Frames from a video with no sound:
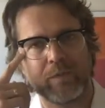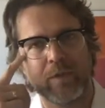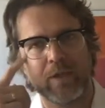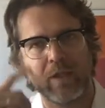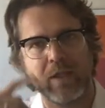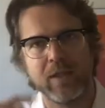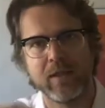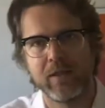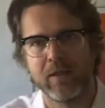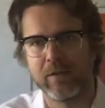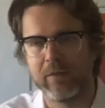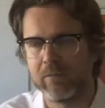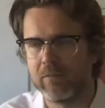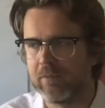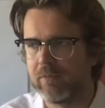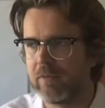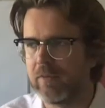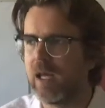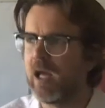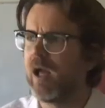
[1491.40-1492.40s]

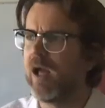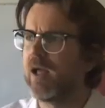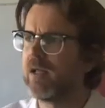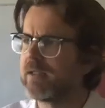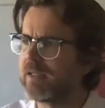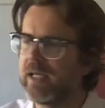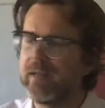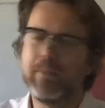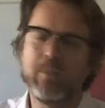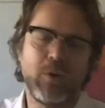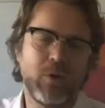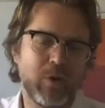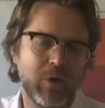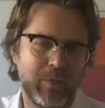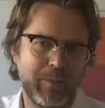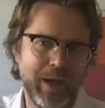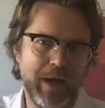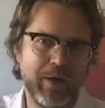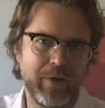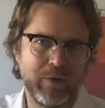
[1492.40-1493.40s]
I'll say more
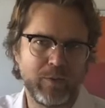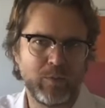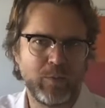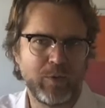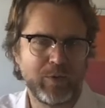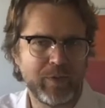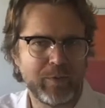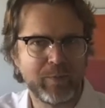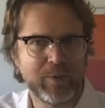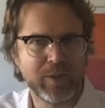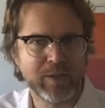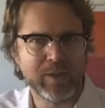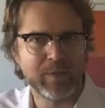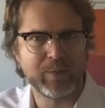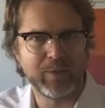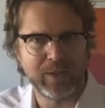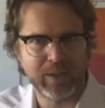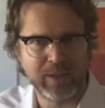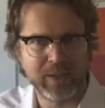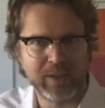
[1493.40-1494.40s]
about what the
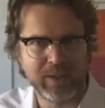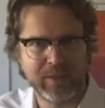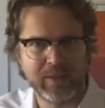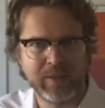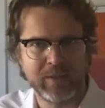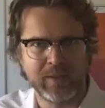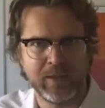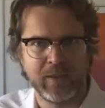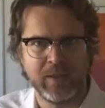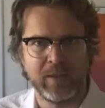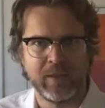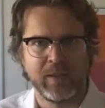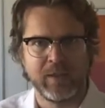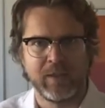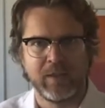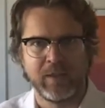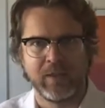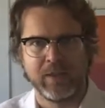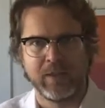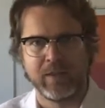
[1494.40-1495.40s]
principle is.
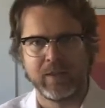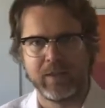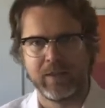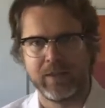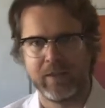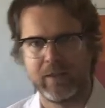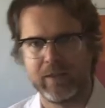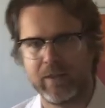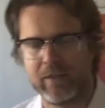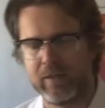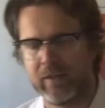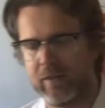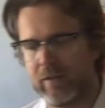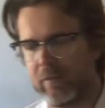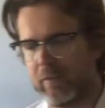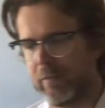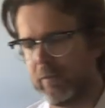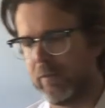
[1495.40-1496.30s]
But